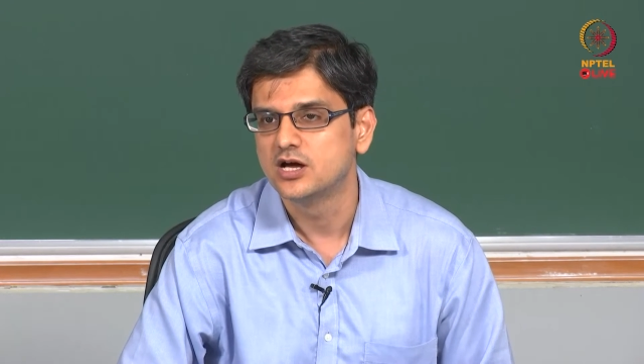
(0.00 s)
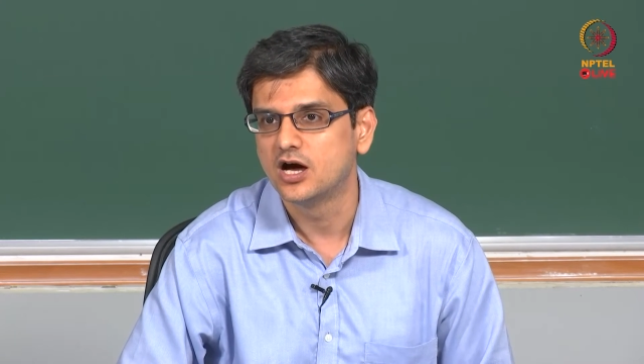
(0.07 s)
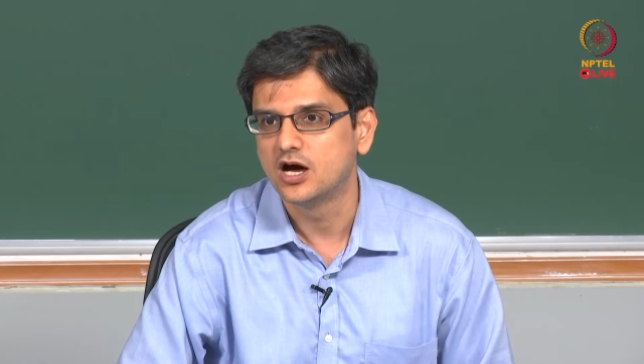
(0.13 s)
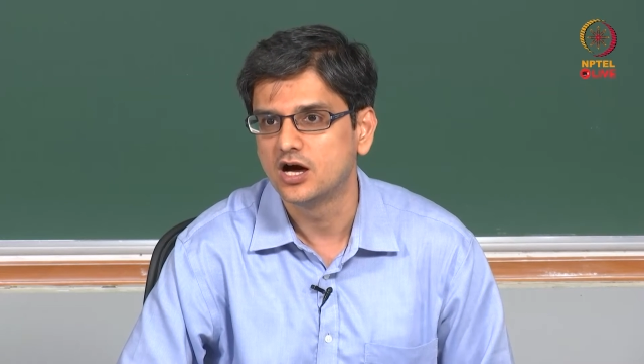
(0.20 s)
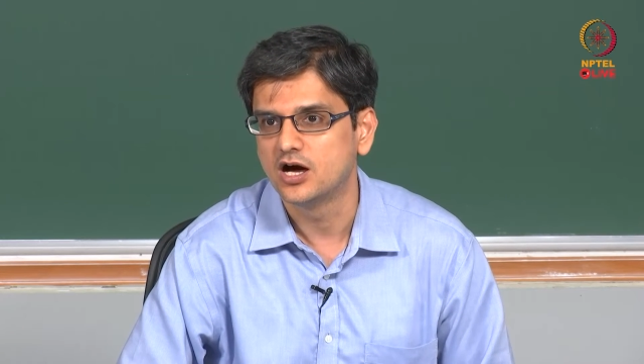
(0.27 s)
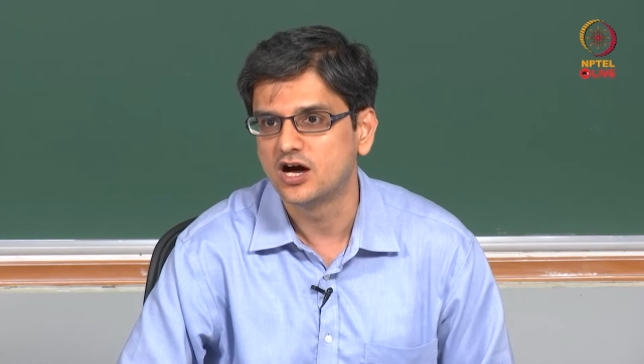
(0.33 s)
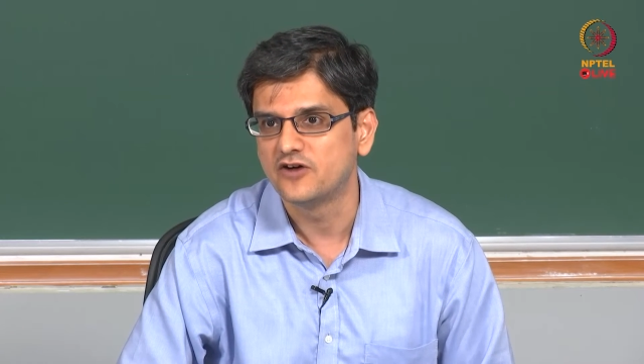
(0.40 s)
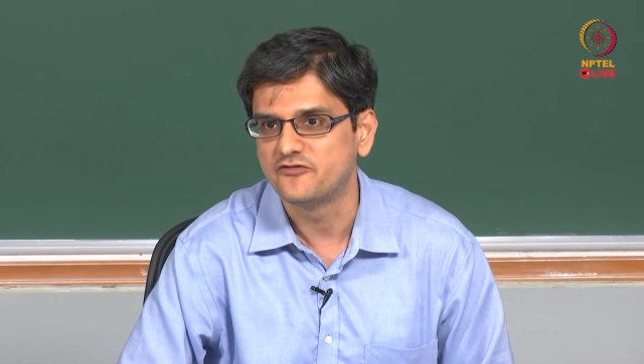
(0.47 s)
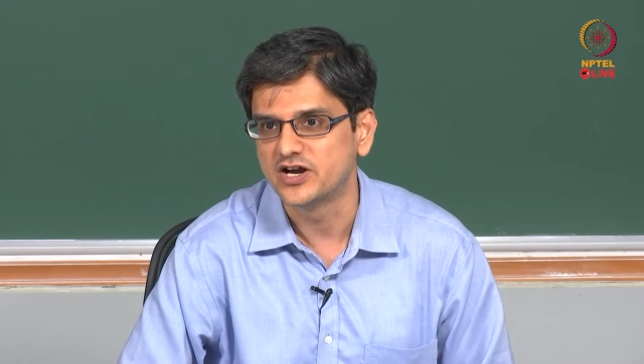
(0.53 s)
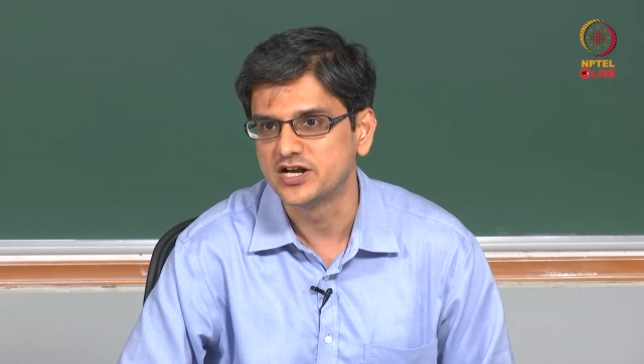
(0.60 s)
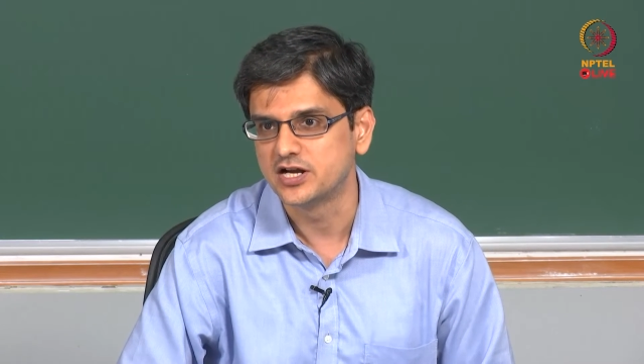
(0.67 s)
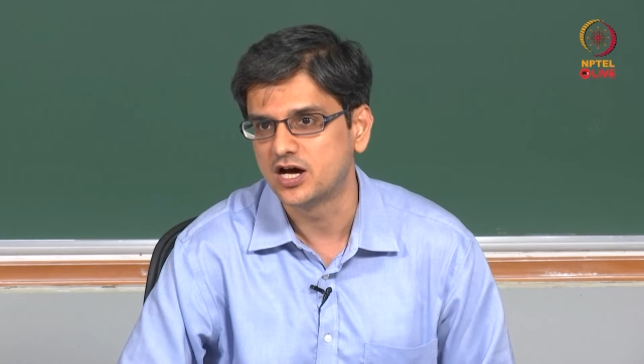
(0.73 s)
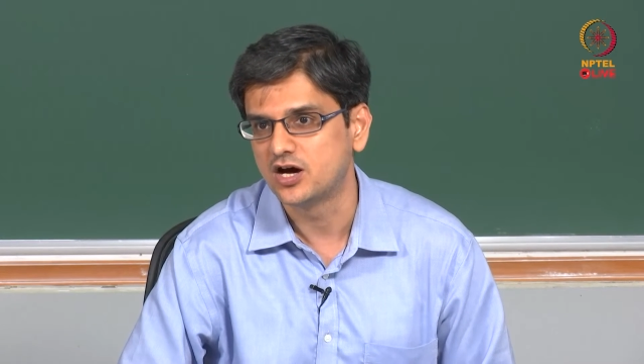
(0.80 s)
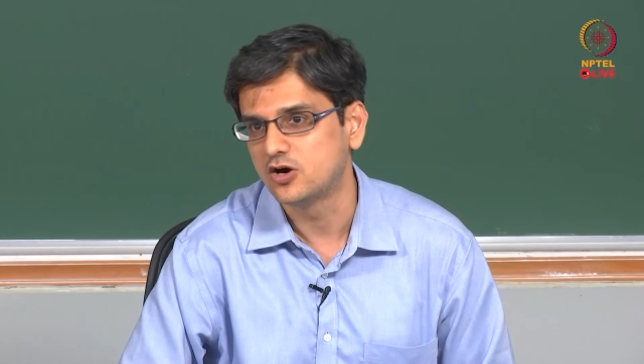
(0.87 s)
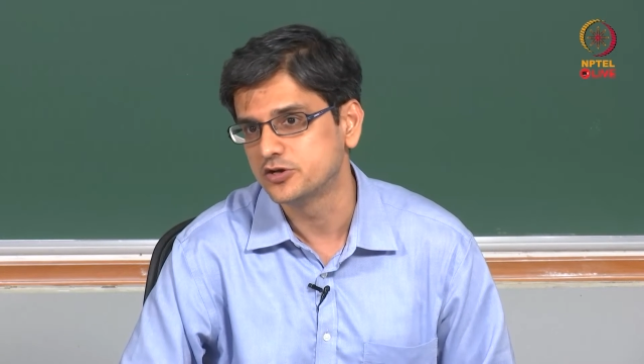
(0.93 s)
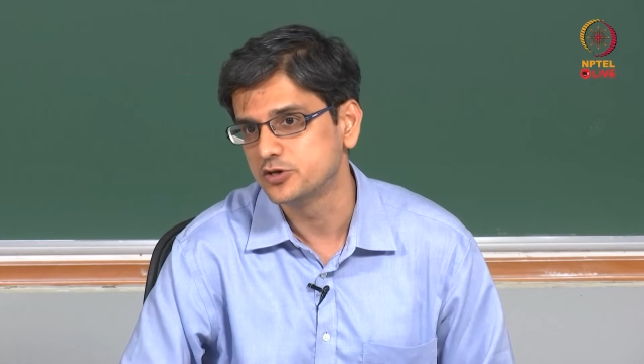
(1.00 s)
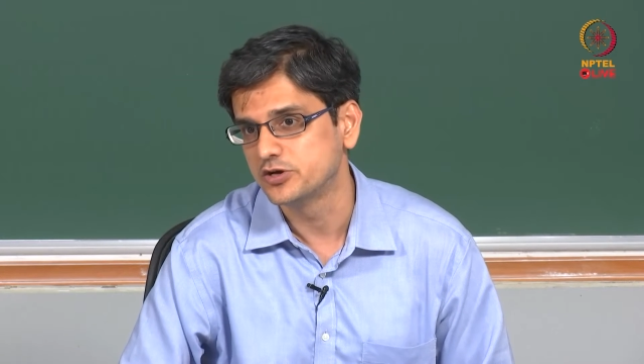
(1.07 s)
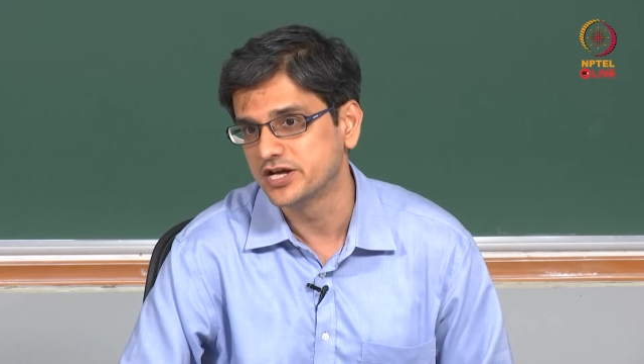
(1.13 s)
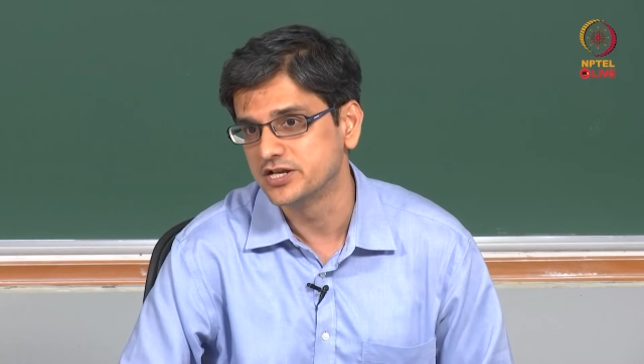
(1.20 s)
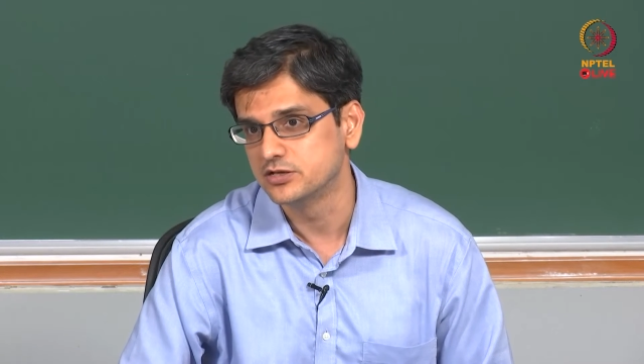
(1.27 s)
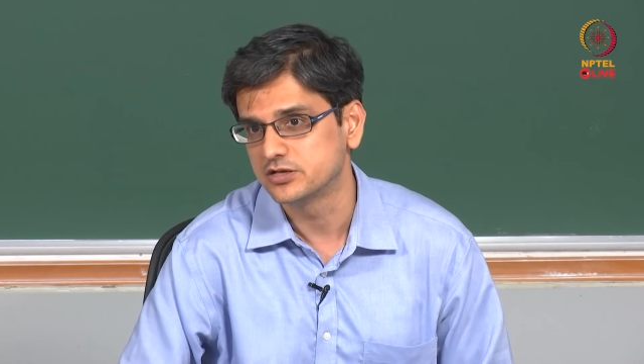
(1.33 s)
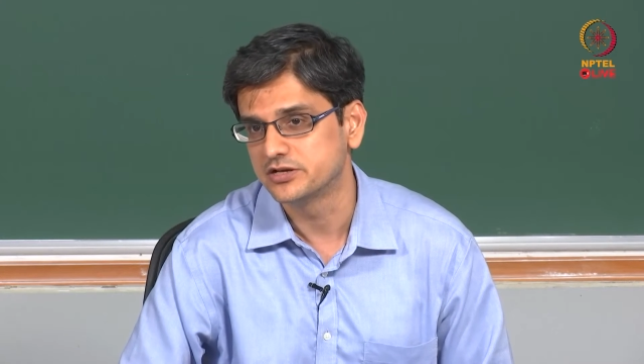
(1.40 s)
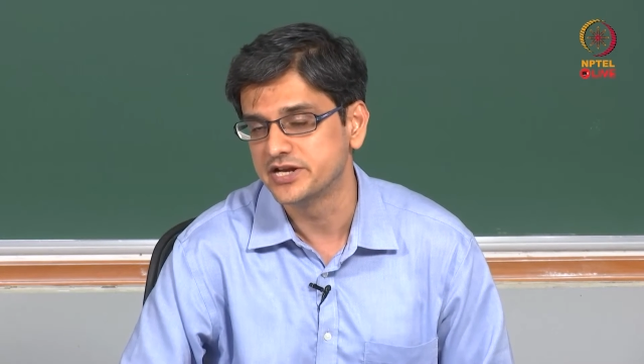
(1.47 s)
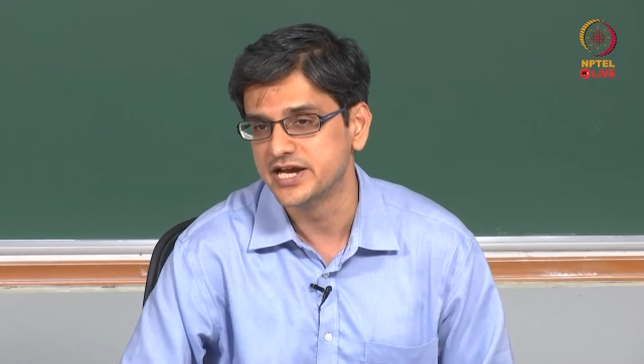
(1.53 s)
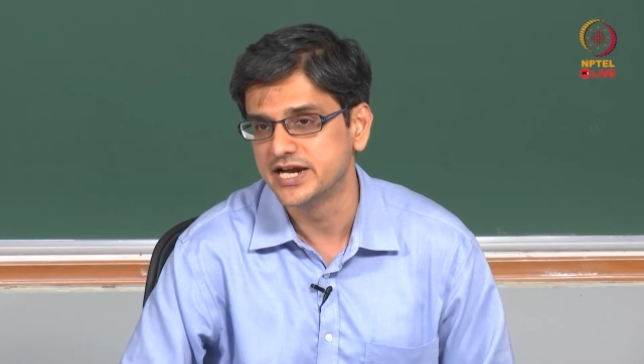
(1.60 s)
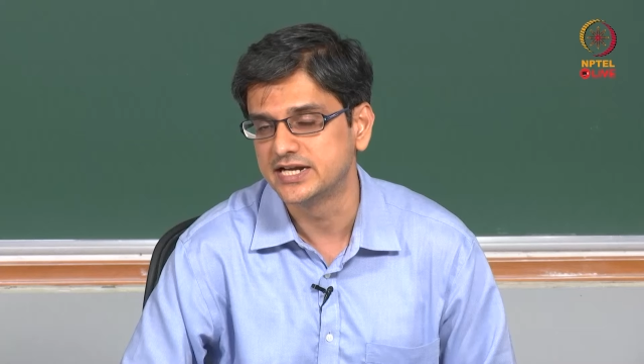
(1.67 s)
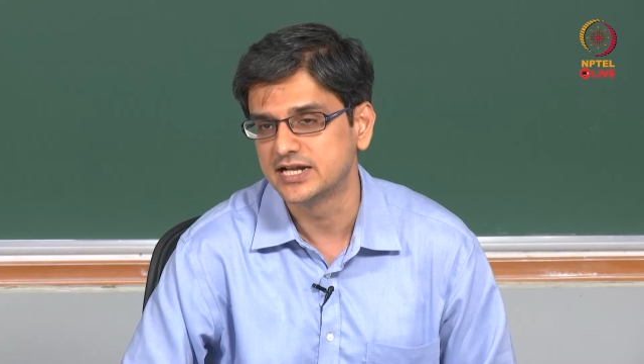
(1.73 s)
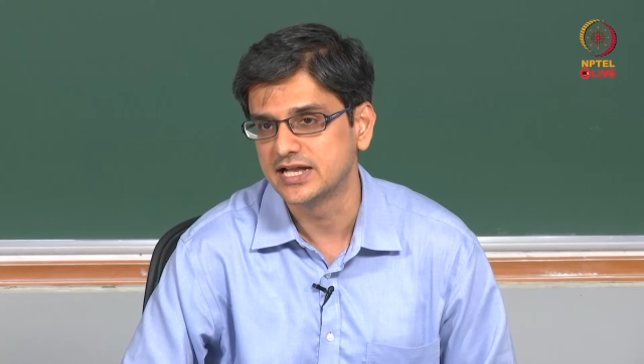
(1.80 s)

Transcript: a funda, or you can create